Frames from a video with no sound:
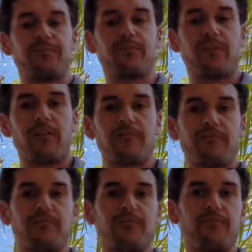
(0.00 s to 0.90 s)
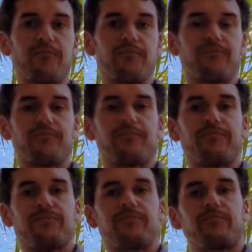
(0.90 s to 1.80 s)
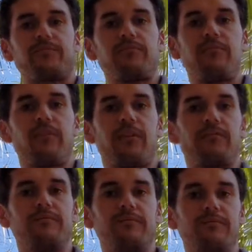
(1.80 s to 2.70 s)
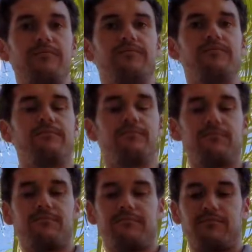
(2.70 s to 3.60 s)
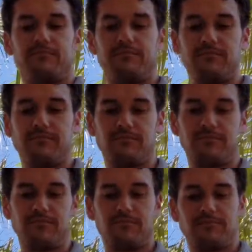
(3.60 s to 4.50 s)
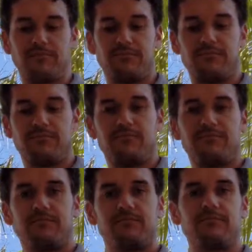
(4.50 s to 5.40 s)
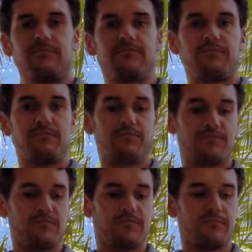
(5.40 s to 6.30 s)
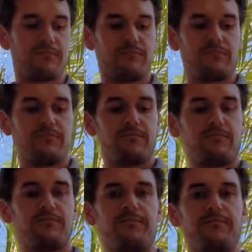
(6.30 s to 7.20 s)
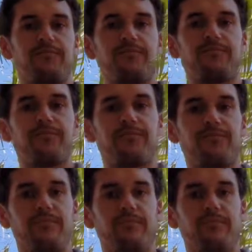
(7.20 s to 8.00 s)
This person isn't speaking.